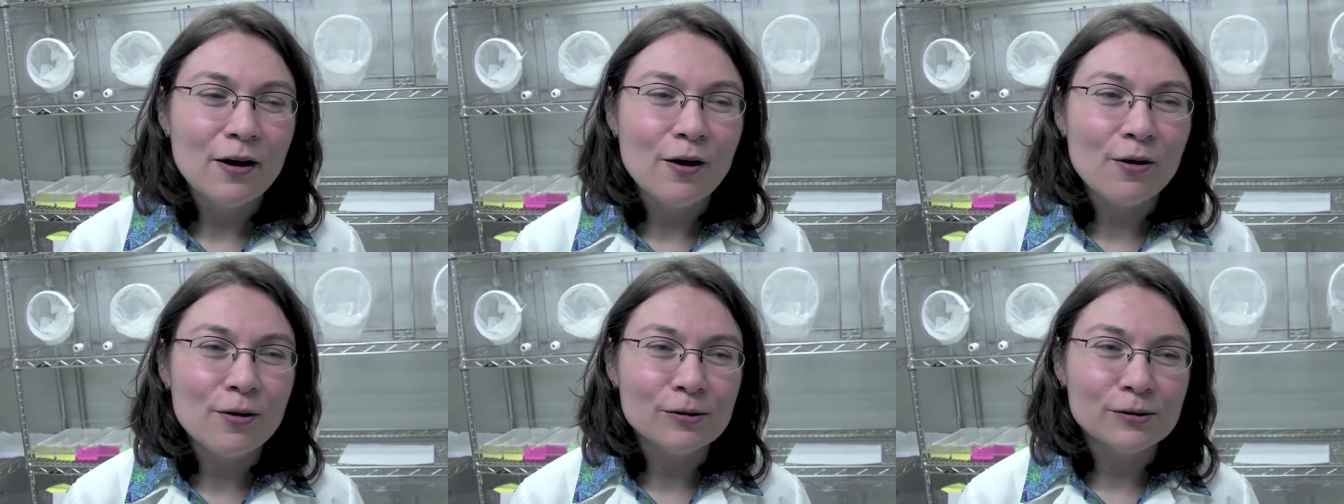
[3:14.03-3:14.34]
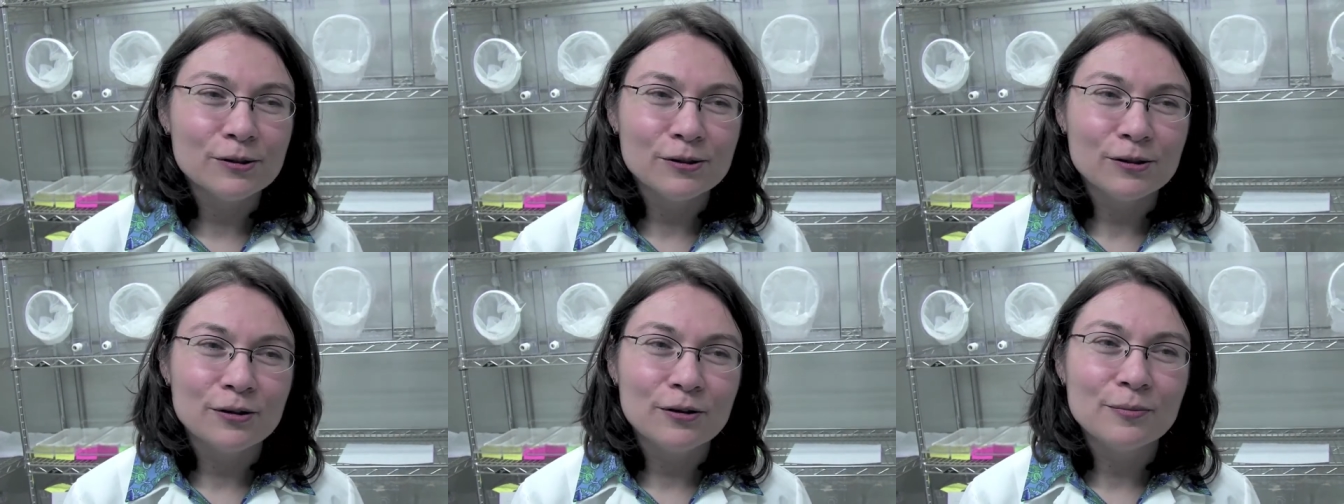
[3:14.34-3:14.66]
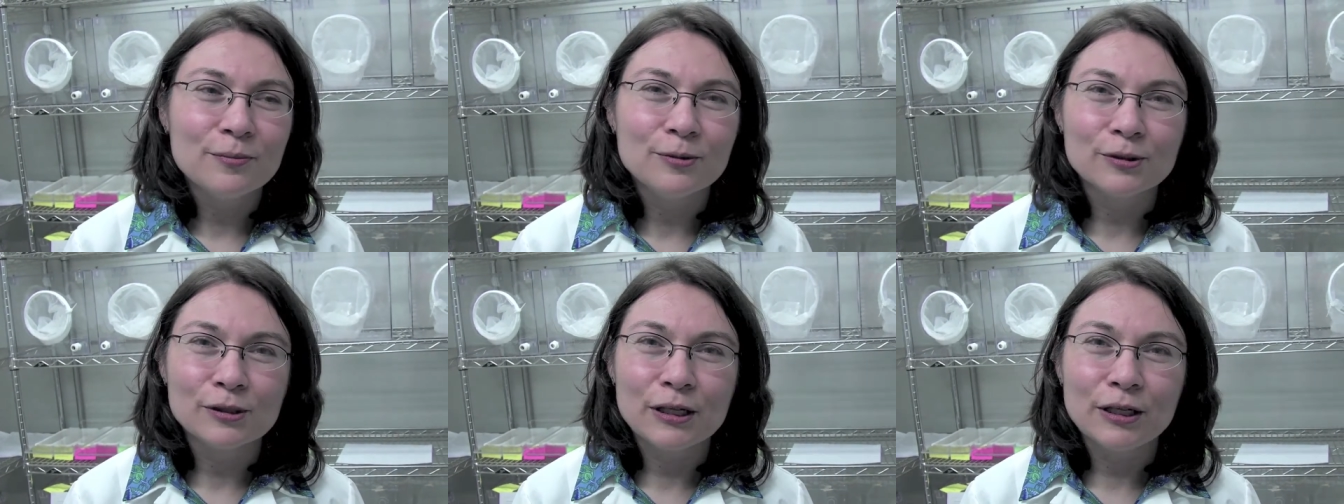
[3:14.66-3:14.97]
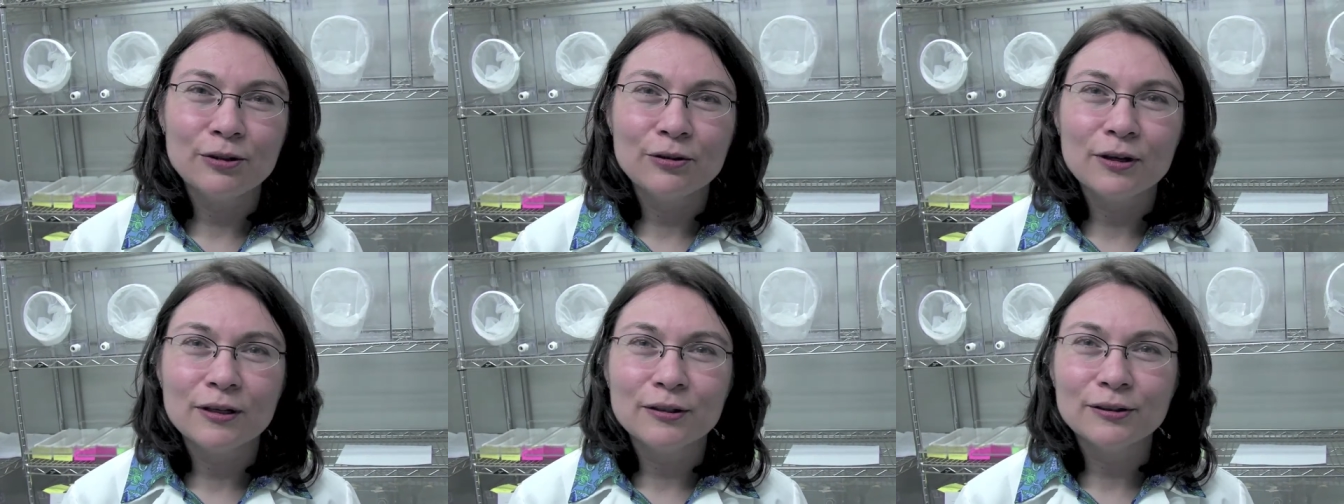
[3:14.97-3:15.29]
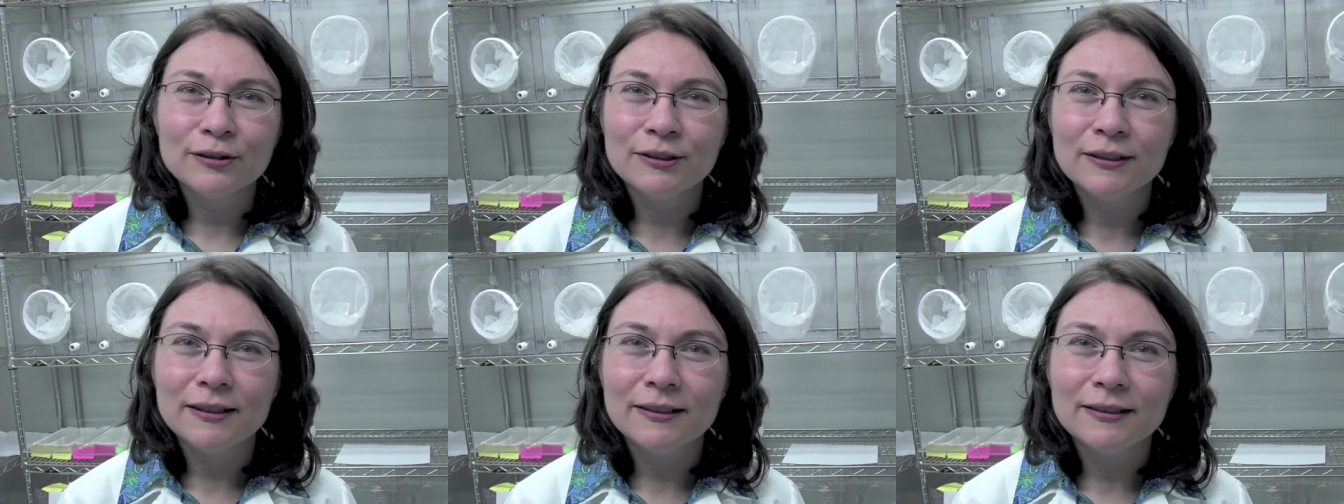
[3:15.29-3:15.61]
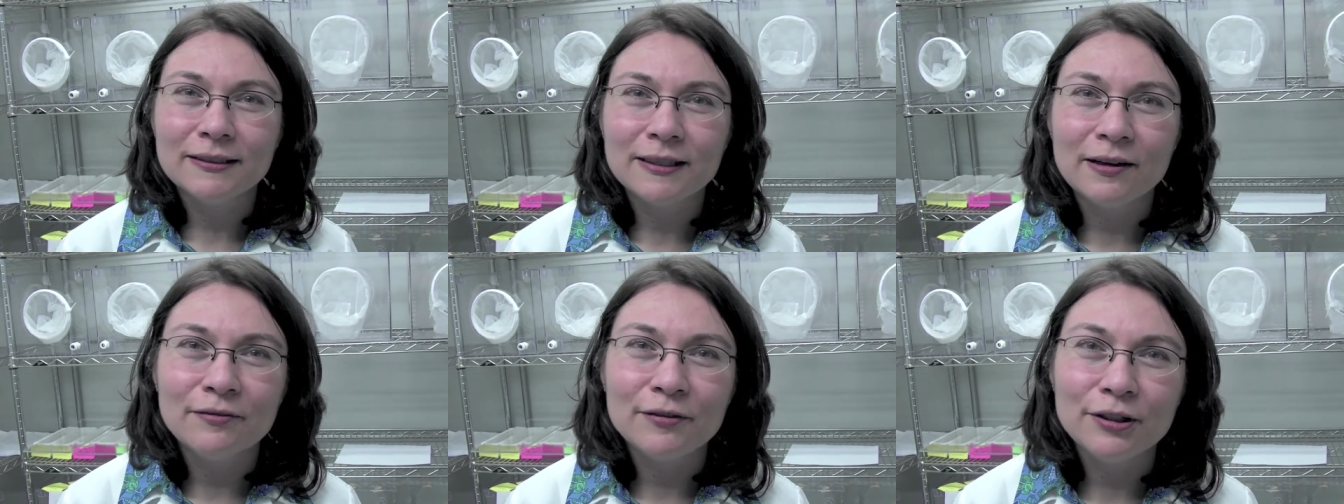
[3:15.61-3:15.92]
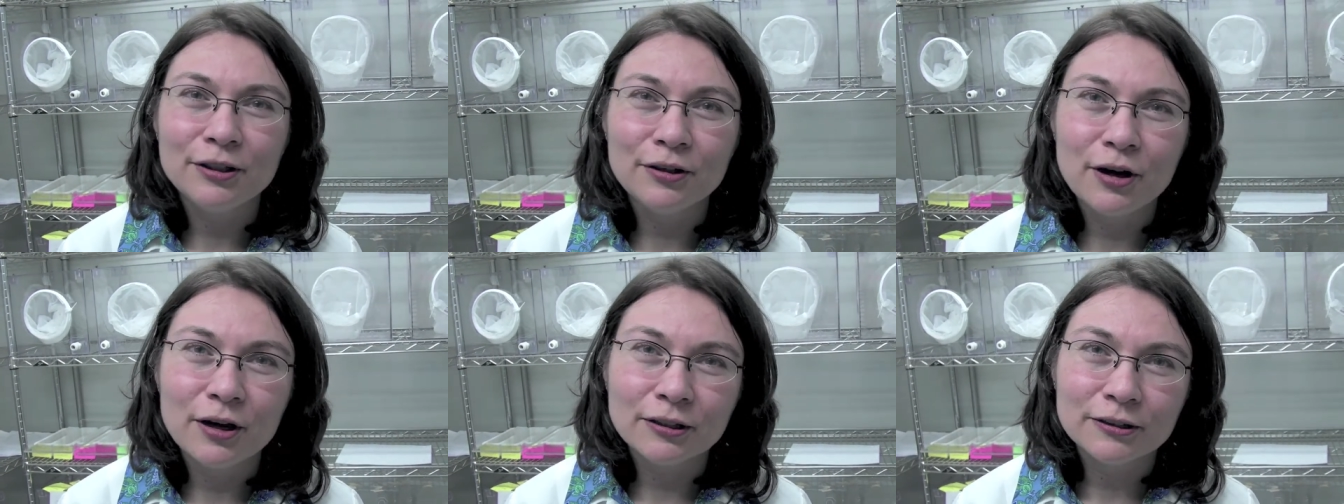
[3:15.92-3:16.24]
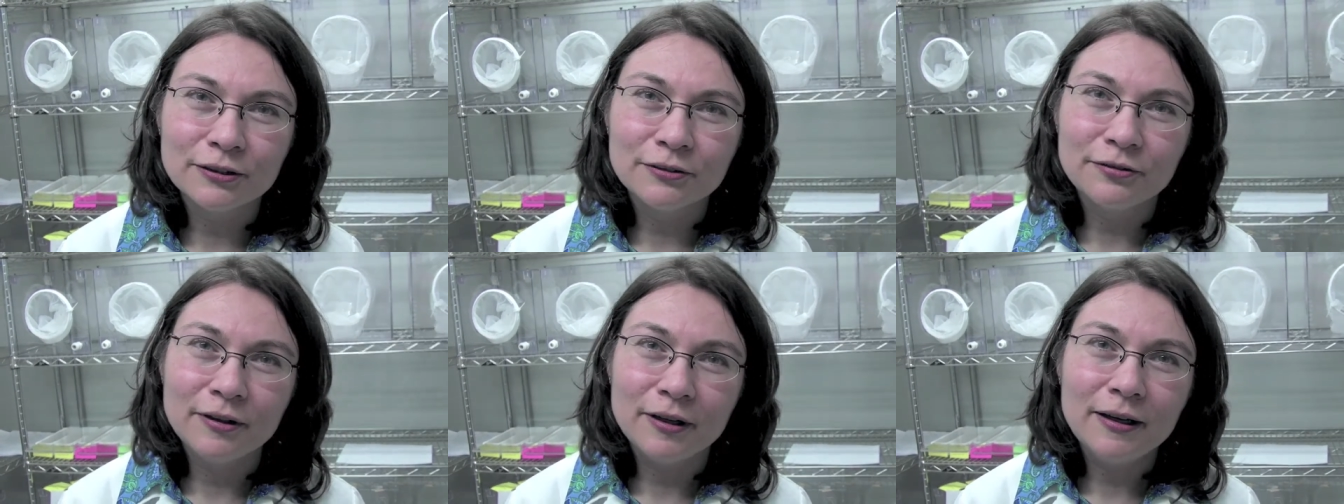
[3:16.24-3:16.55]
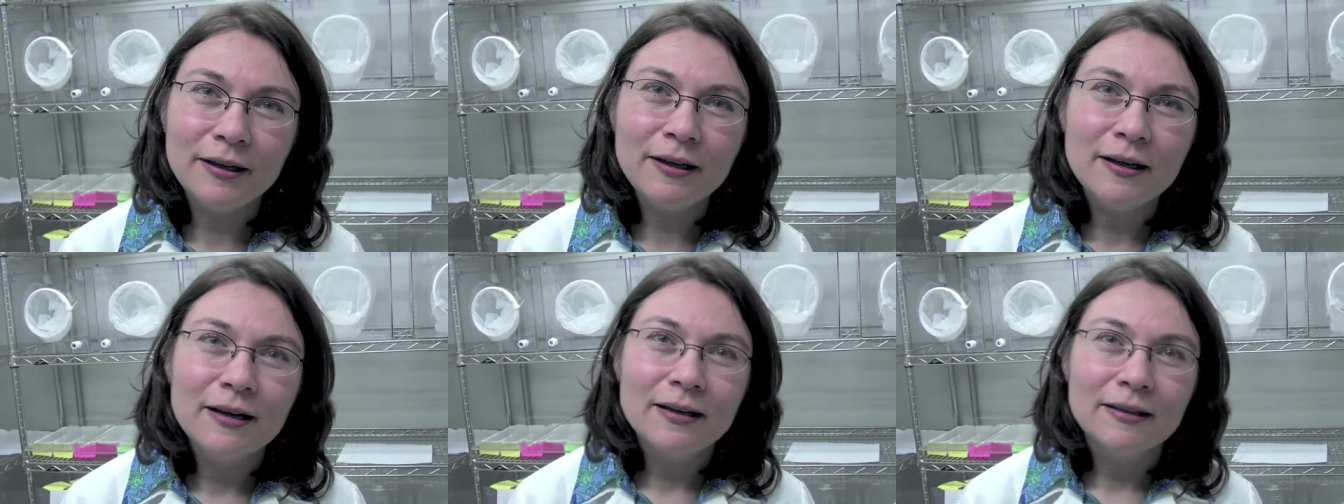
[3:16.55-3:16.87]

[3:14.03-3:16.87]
also mosquito acoustics and videography,